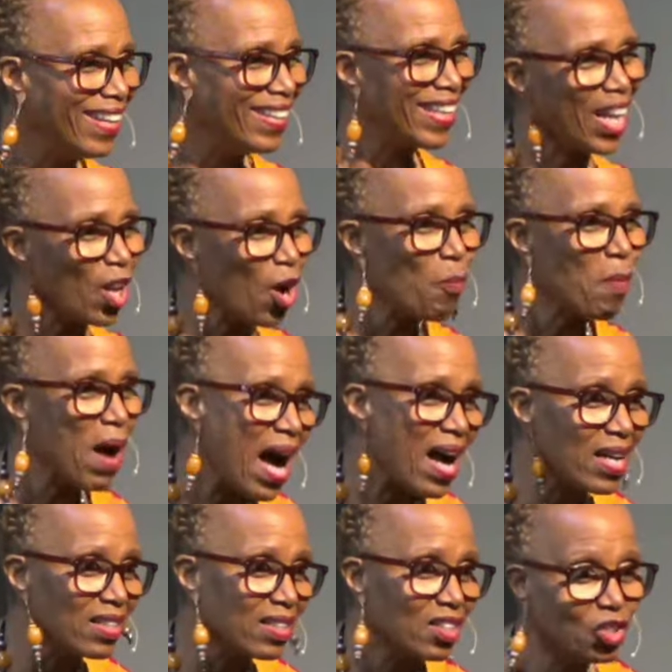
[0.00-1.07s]
that our
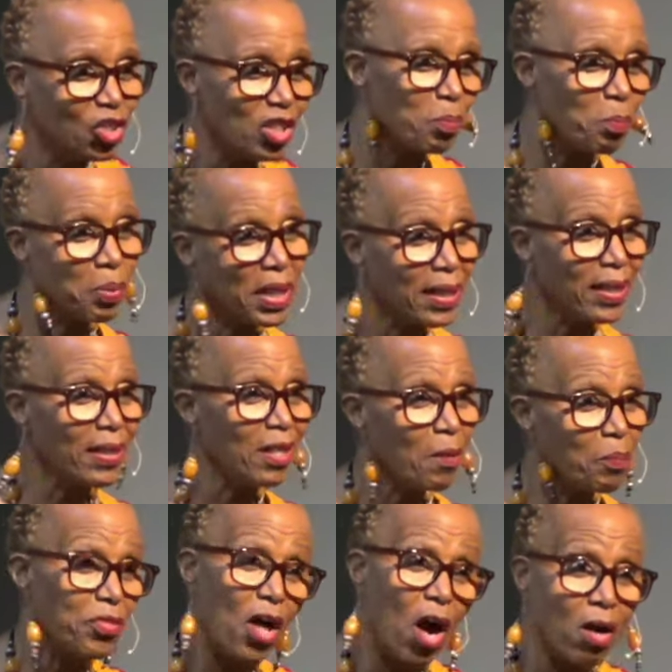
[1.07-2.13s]
minds are just picking
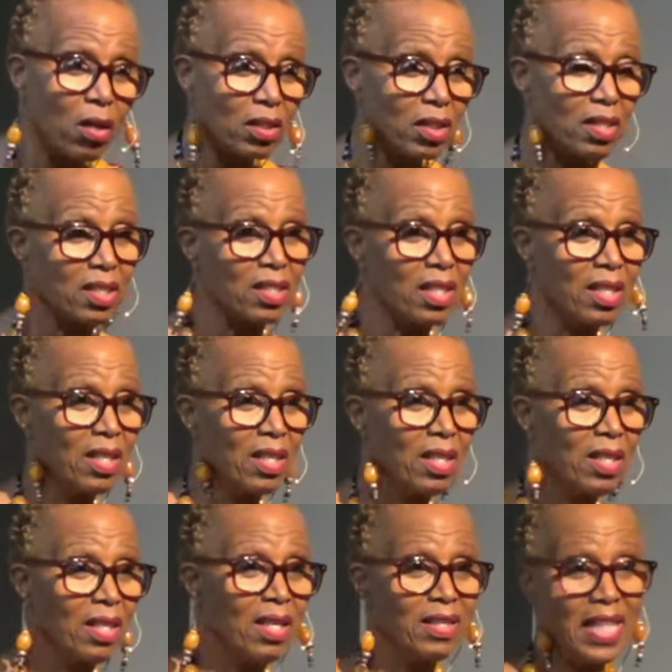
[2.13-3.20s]
up thoughts
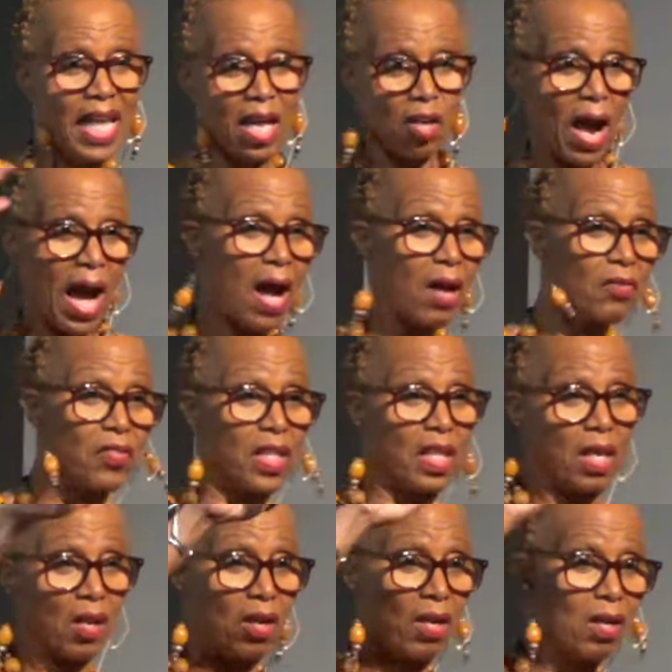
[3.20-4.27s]
that are out
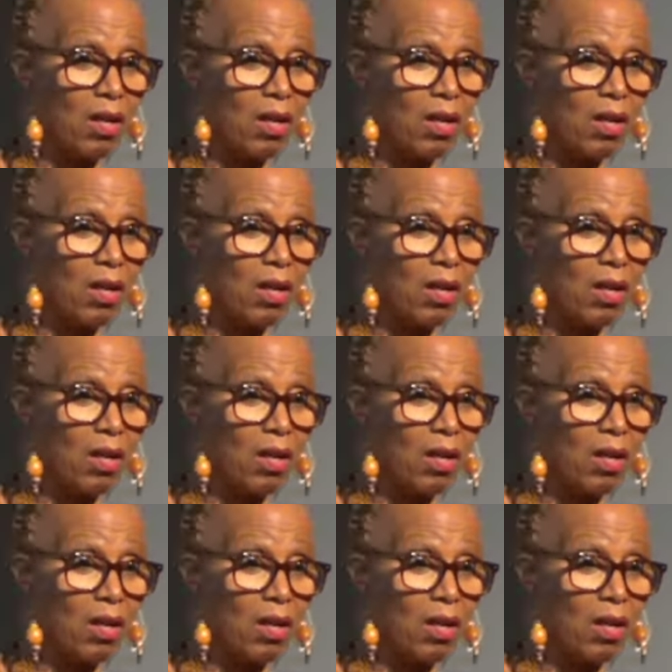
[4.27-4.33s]
there